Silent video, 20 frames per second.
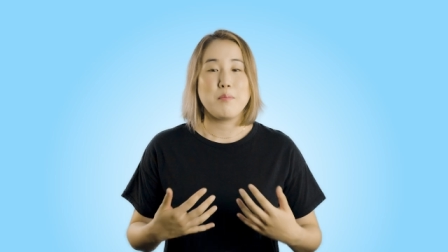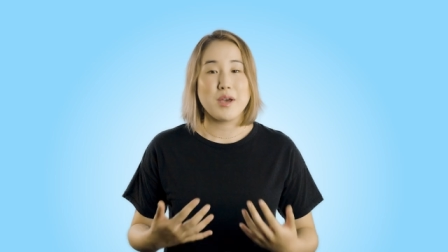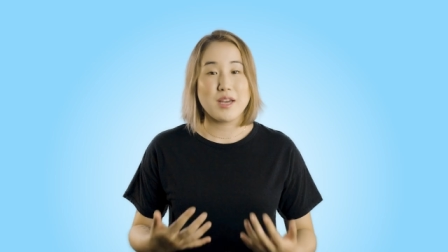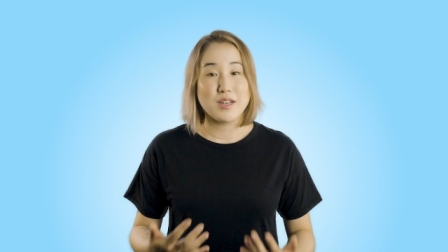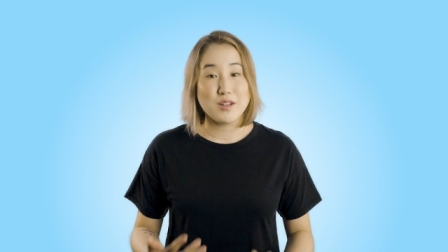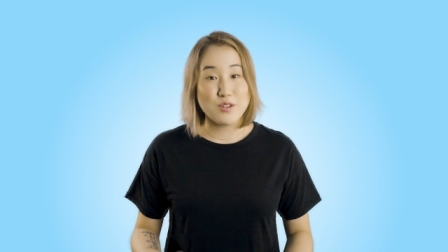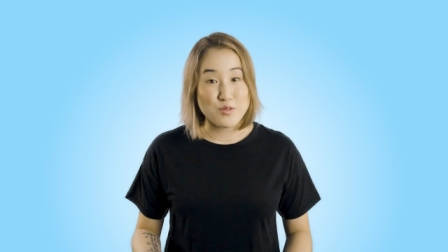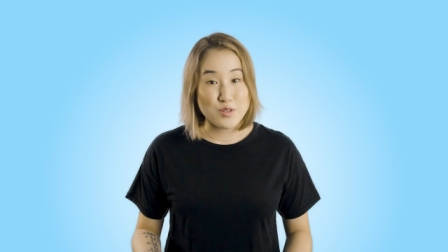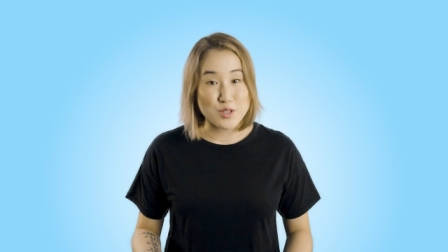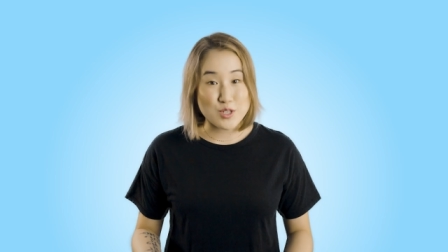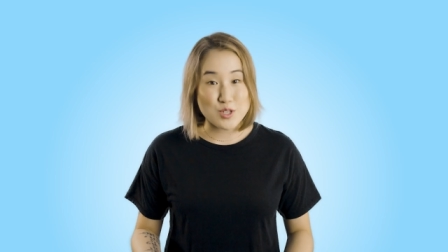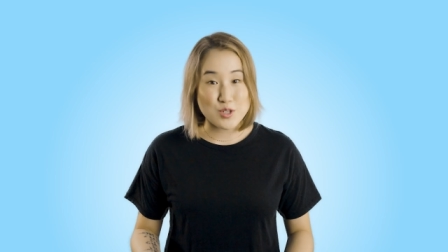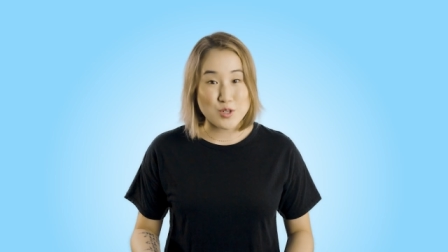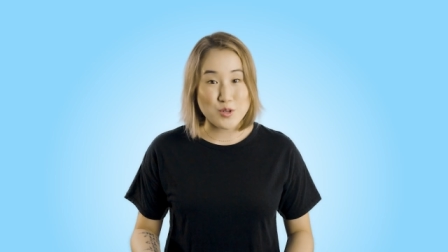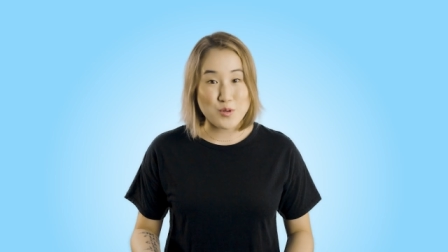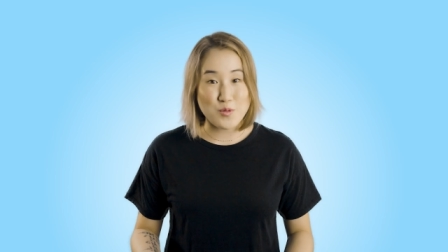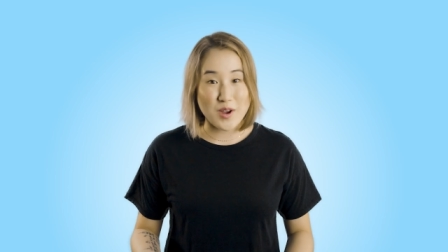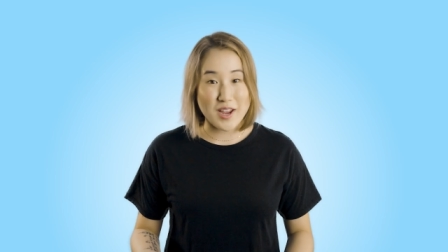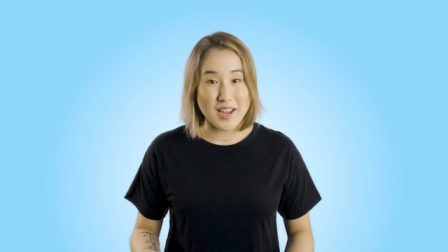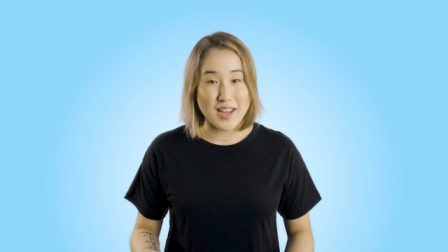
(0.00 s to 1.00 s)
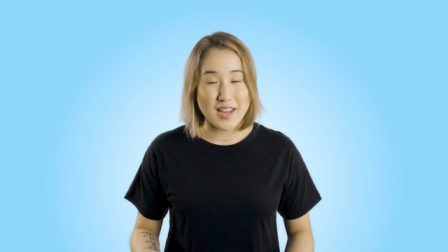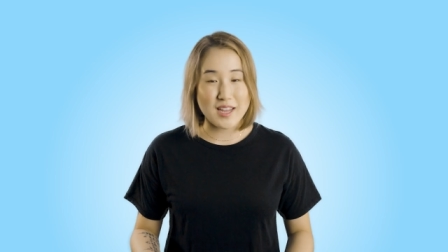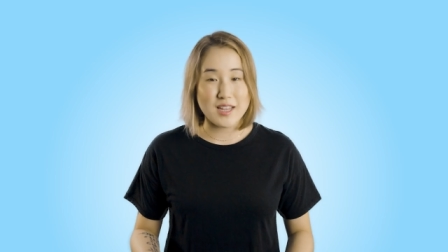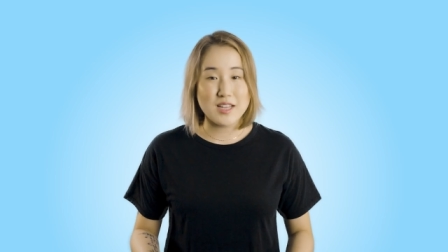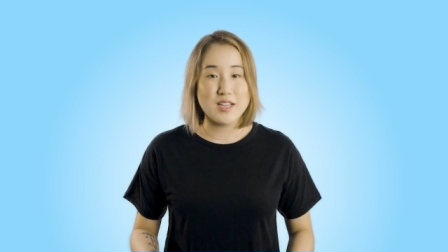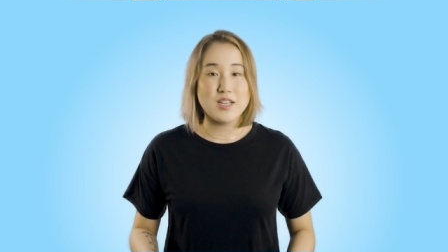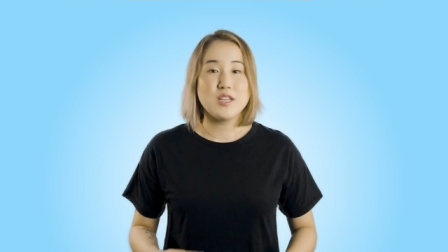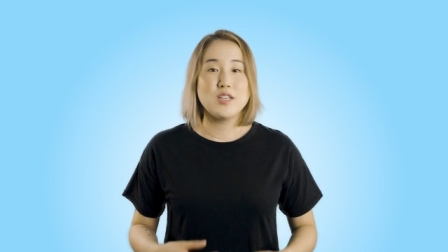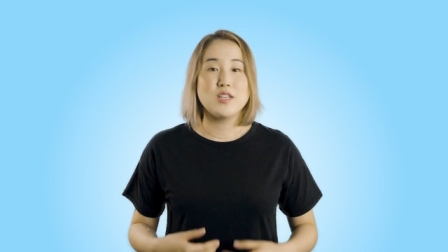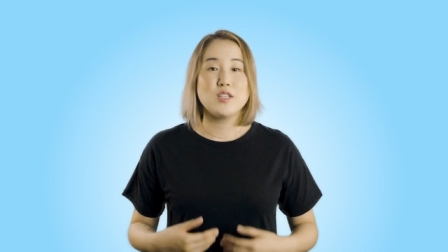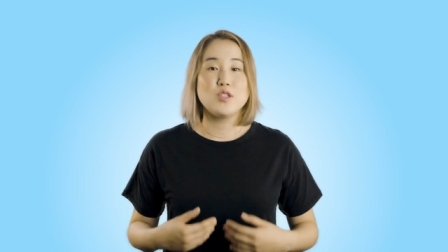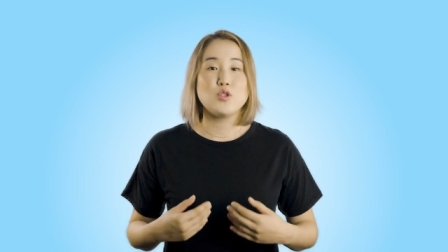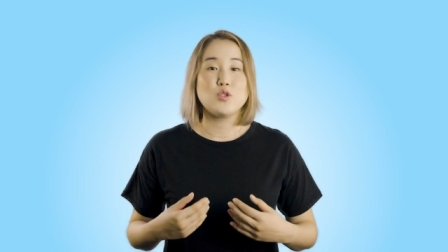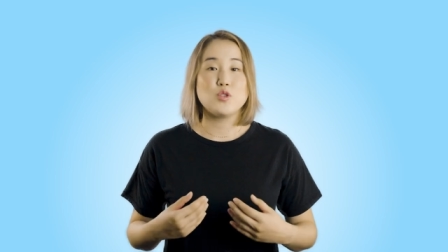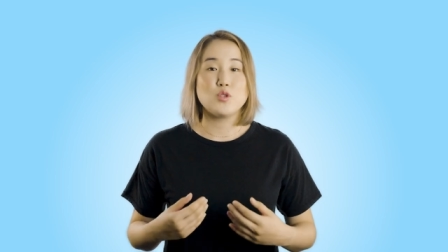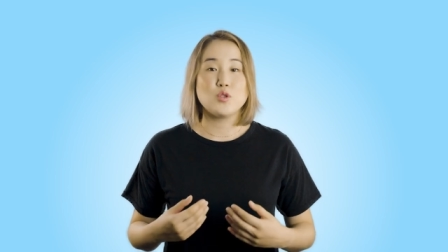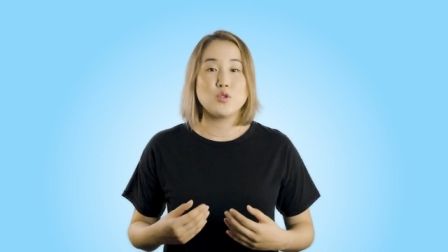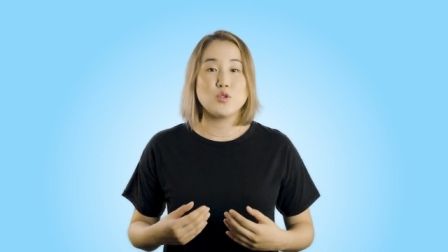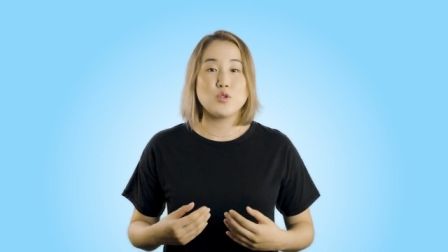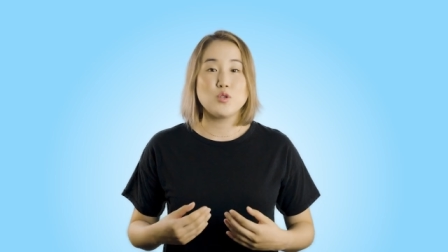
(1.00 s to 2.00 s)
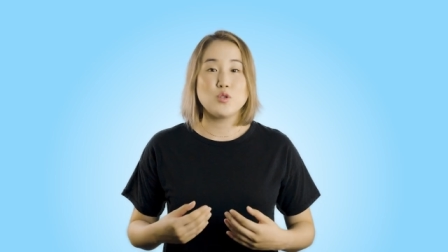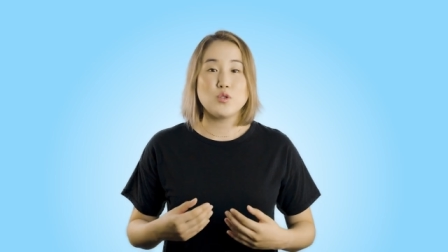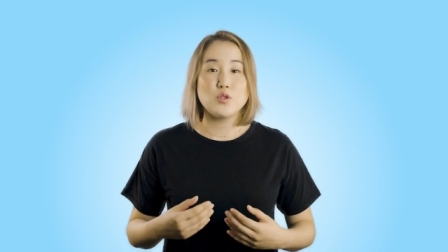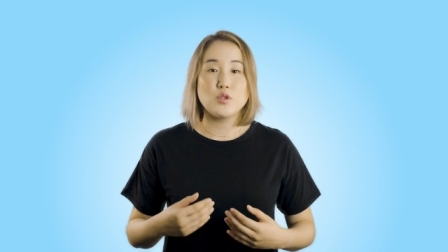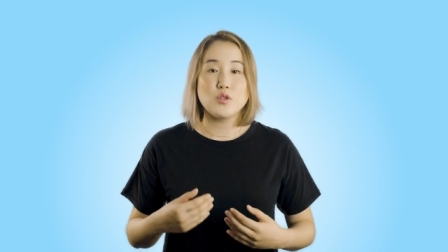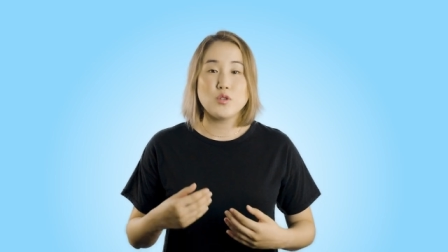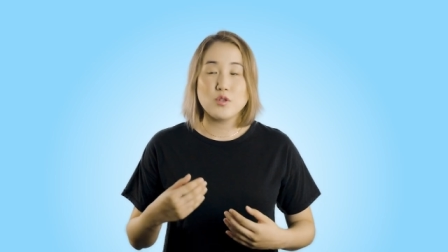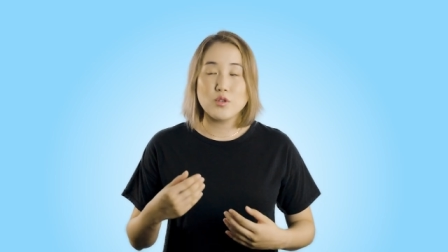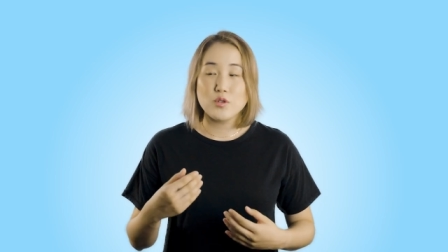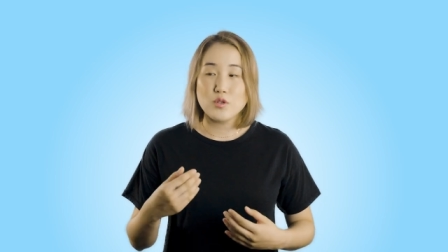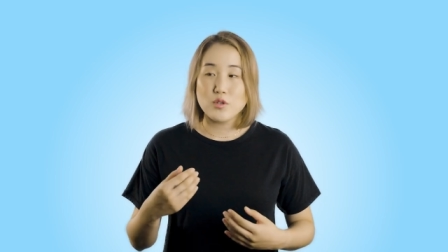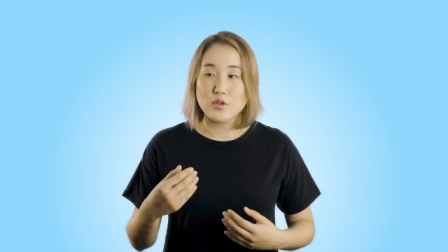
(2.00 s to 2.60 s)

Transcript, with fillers: beneficial way to